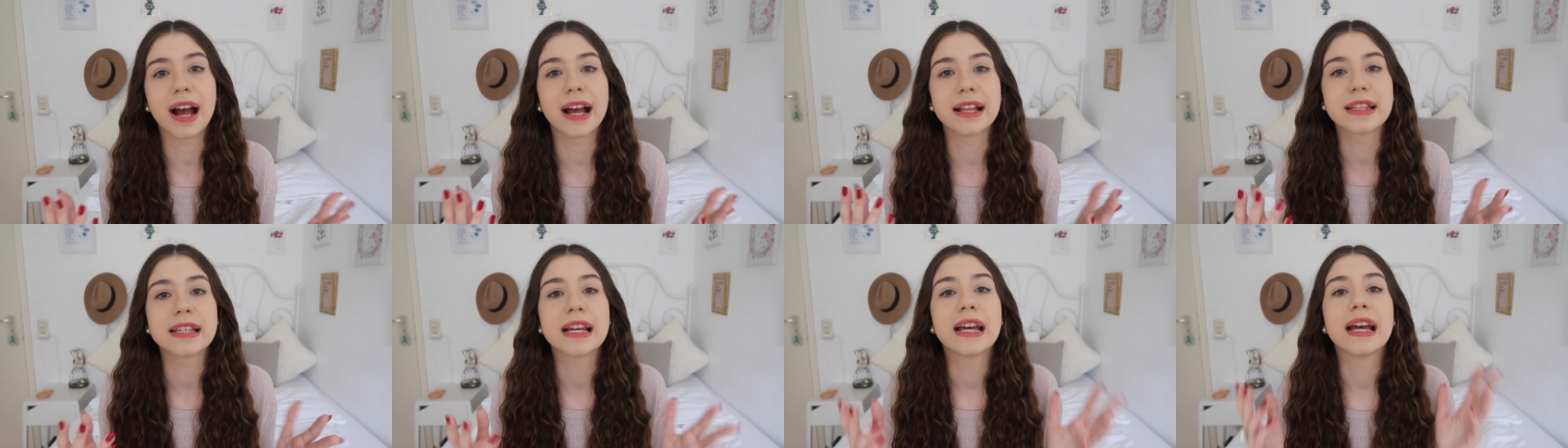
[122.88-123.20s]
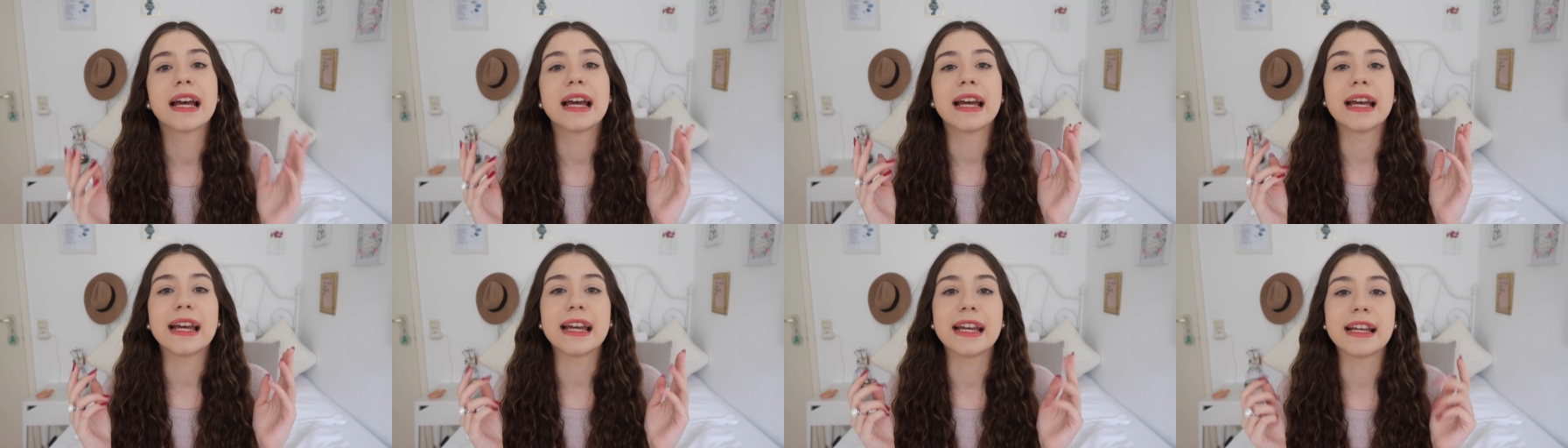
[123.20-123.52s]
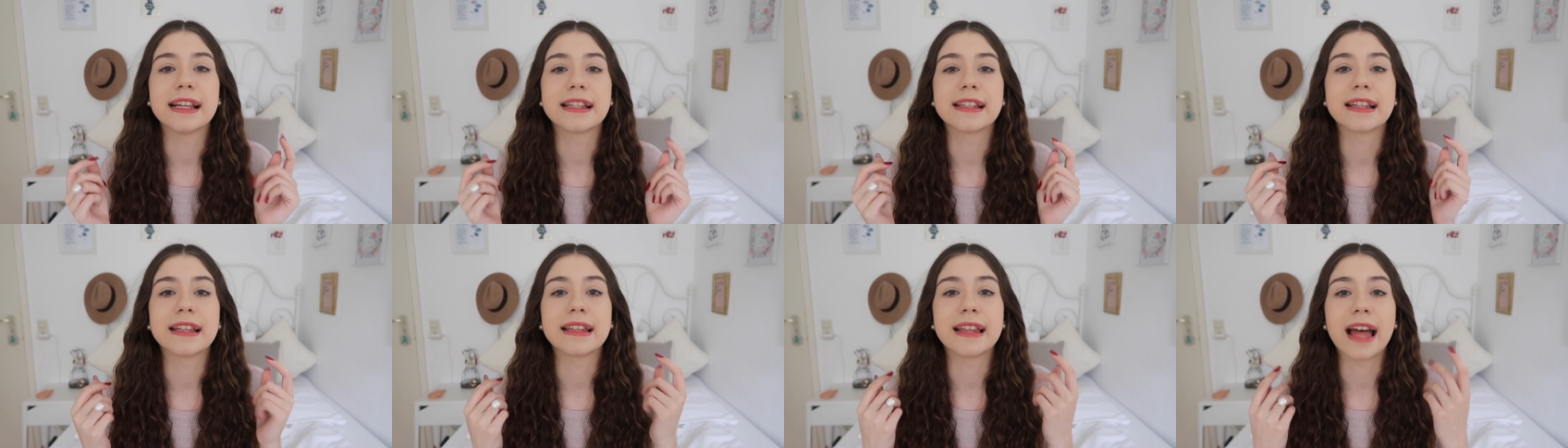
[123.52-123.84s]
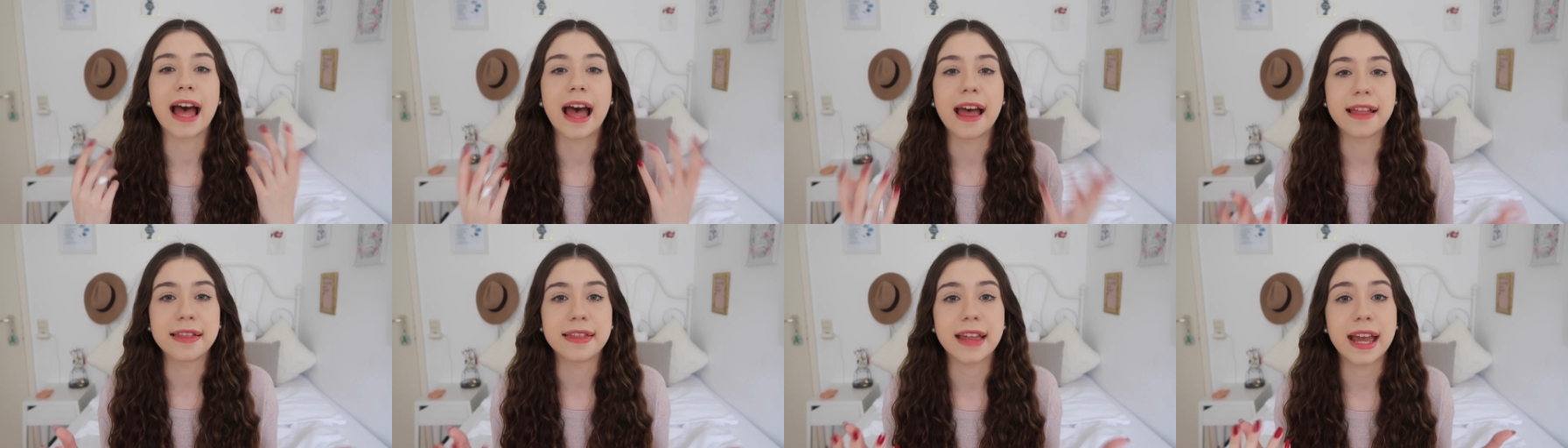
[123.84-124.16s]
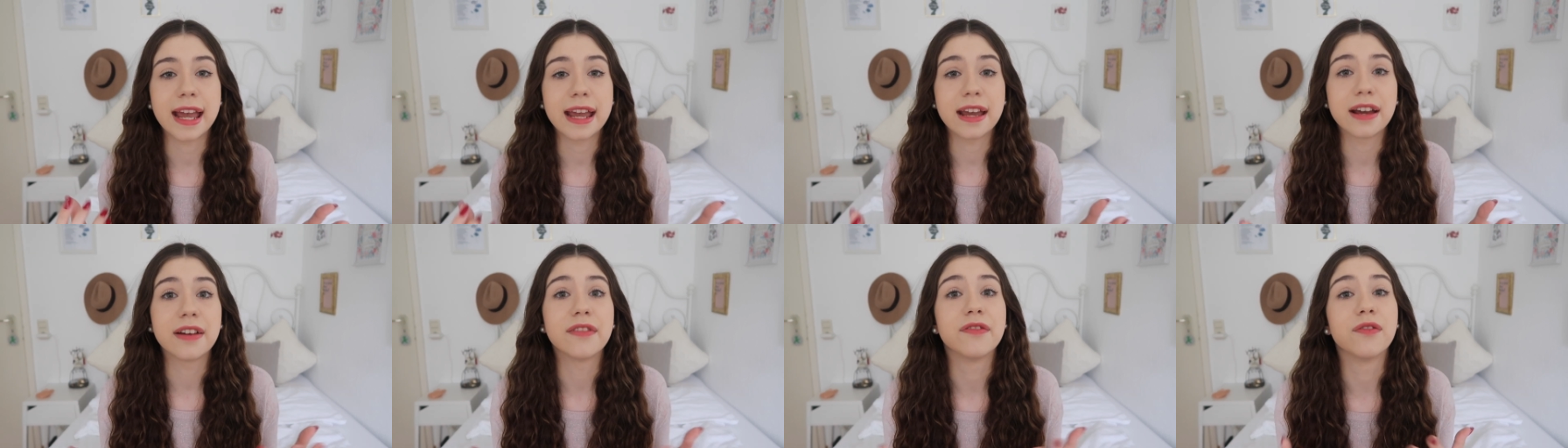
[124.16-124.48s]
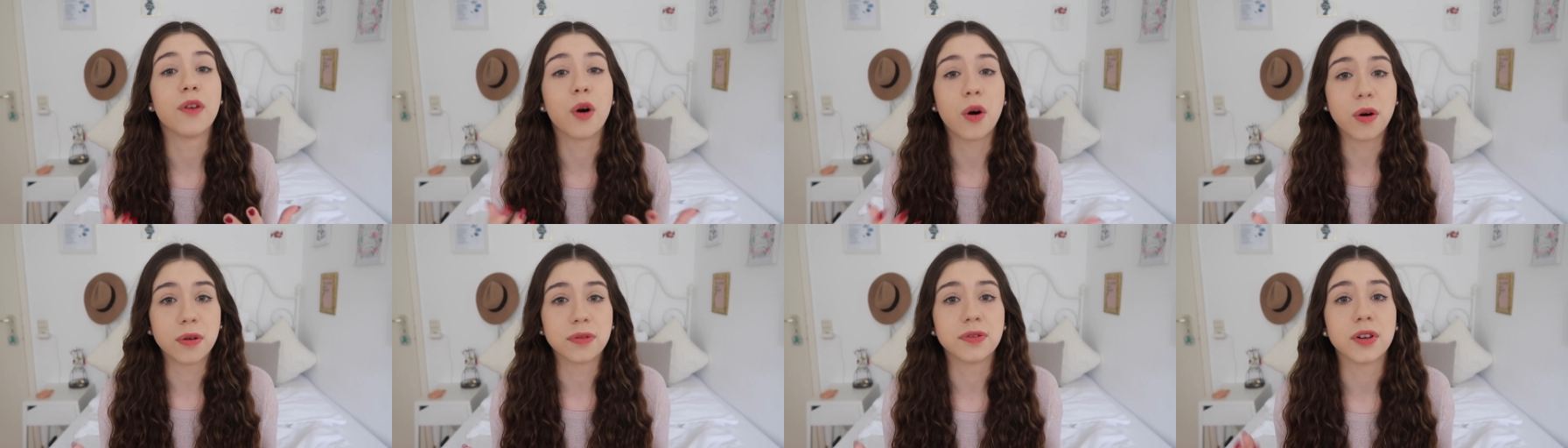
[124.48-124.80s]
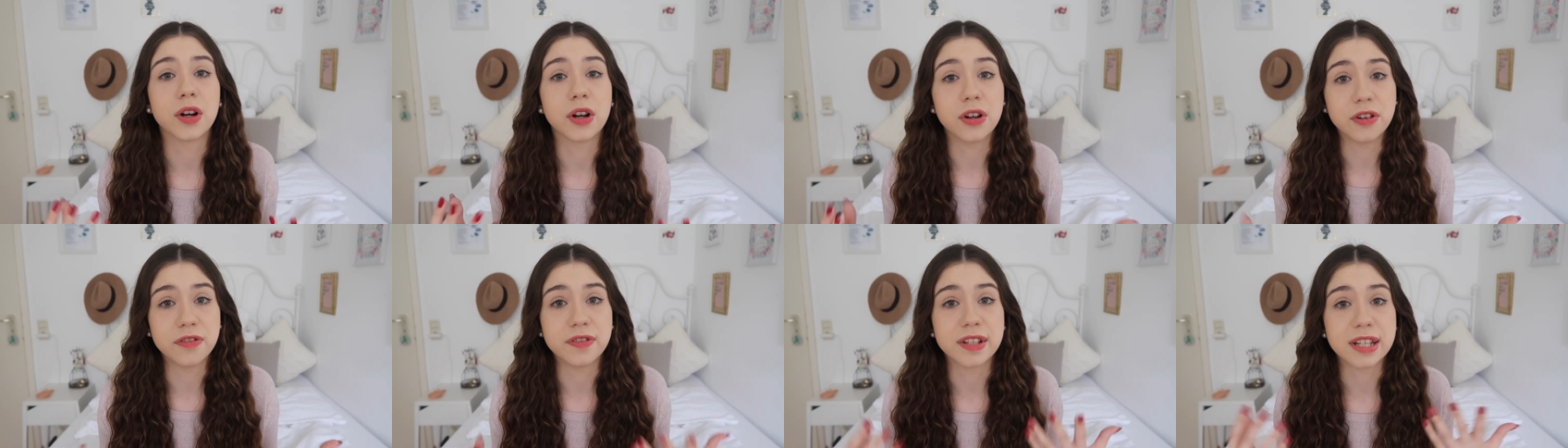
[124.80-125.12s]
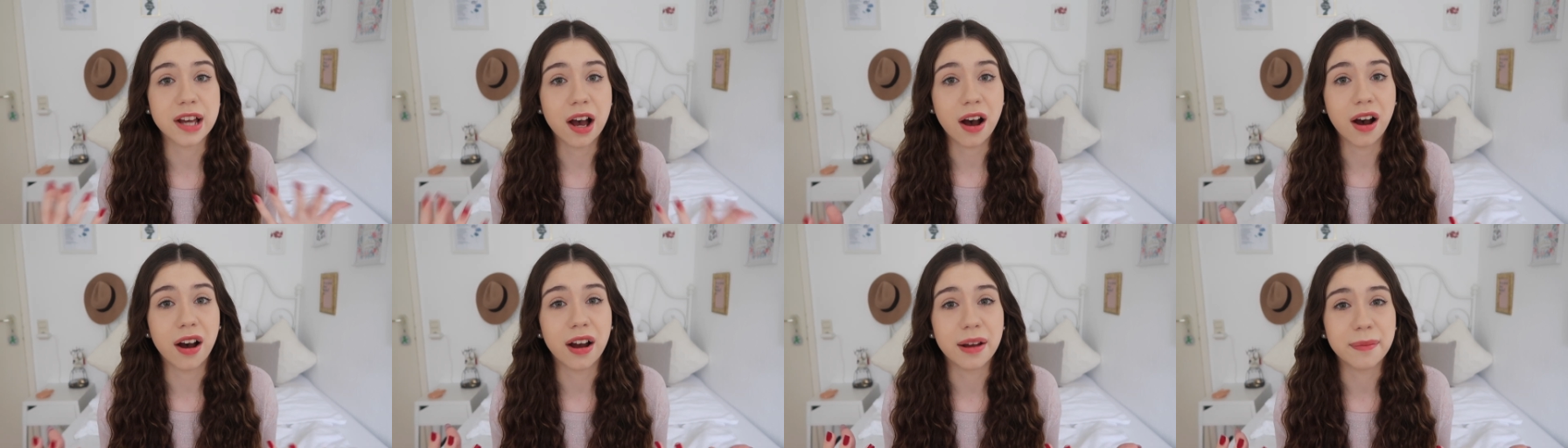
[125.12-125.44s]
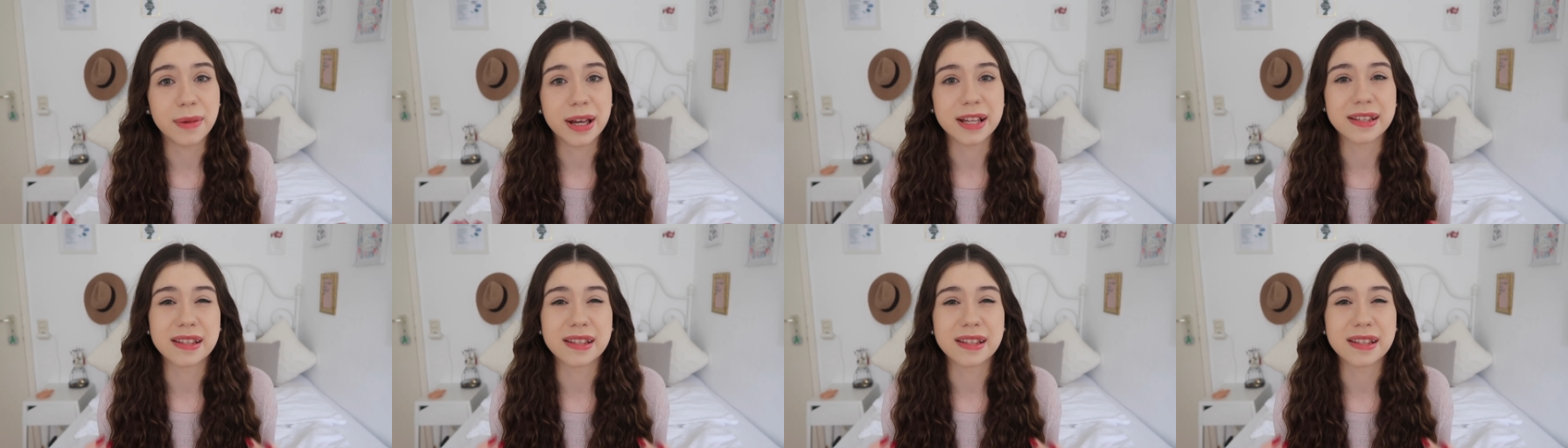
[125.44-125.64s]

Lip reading: Rights, is that they evolve over time,